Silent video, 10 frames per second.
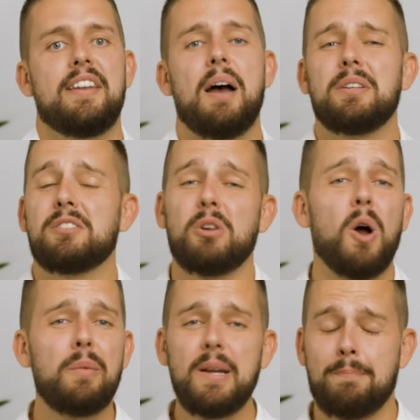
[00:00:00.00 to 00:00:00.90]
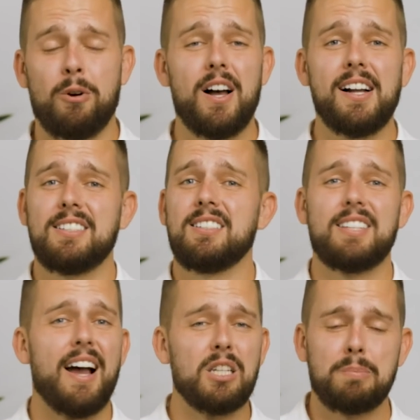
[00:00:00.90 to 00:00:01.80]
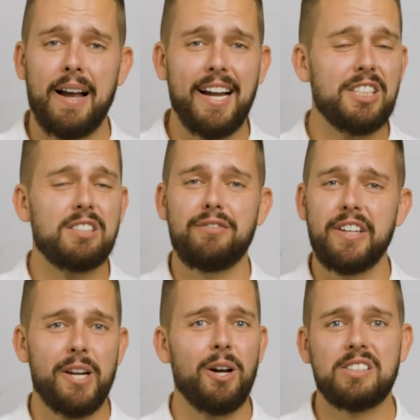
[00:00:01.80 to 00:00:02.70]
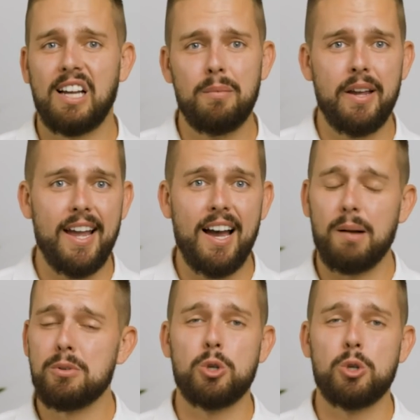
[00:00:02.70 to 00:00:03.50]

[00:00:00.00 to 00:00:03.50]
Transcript: Now with so many products and sales pages and videos coming out,